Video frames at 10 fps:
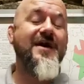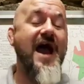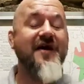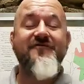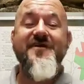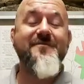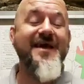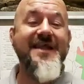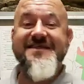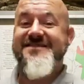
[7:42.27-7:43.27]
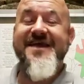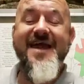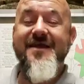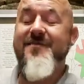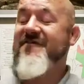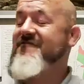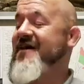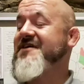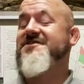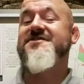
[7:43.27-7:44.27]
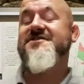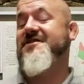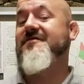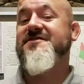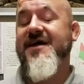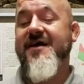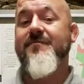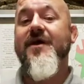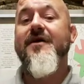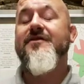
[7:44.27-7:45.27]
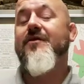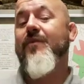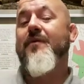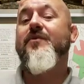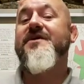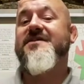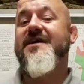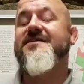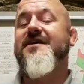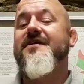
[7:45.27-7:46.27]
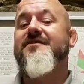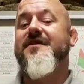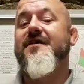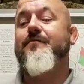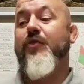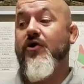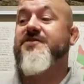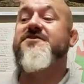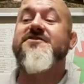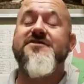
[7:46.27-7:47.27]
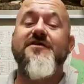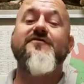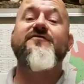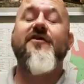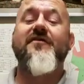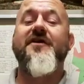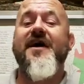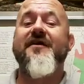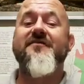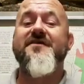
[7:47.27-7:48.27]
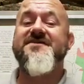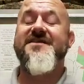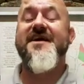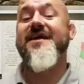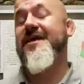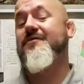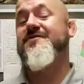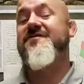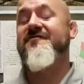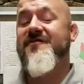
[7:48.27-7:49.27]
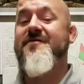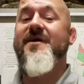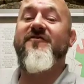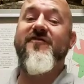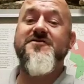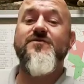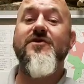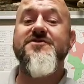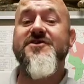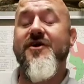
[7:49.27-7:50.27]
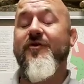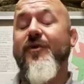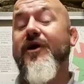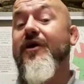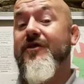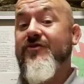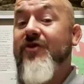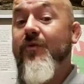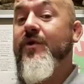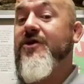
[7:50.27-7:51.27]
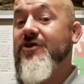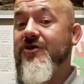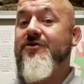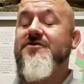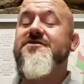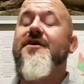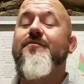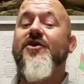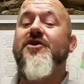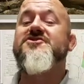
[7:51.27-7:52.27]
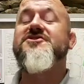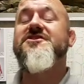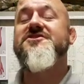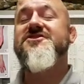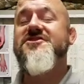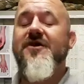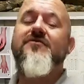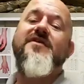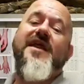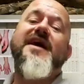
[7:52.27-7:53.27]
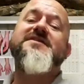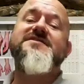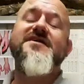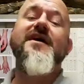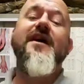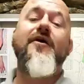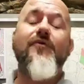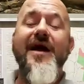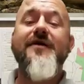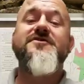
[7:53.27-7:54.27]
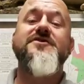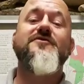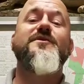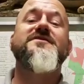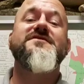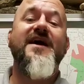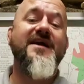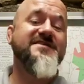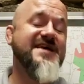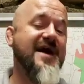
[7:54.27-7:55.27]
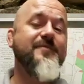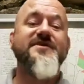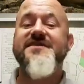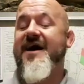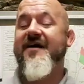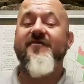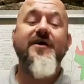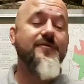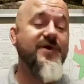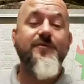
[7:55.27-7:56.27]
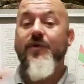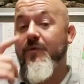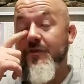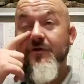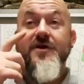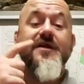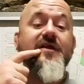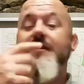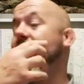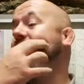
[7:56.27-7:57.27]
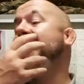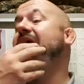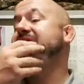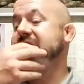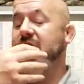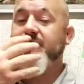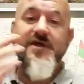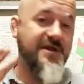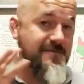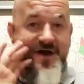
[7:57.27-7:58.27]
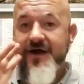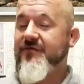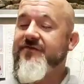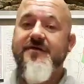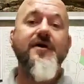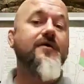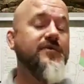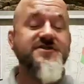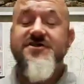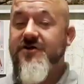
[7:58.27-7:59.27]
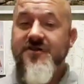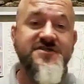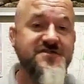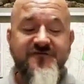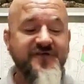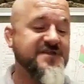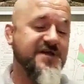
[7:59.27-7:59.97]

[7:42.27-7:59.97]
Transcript: Our female is tame. In fact, she's so tame that when we did the pointers to look for on a healthy snake, it was the female false water cobra that we used because she is so relaxed around humans and is happy to have people looking in her eyes and opening her mouth and which is all the stuff I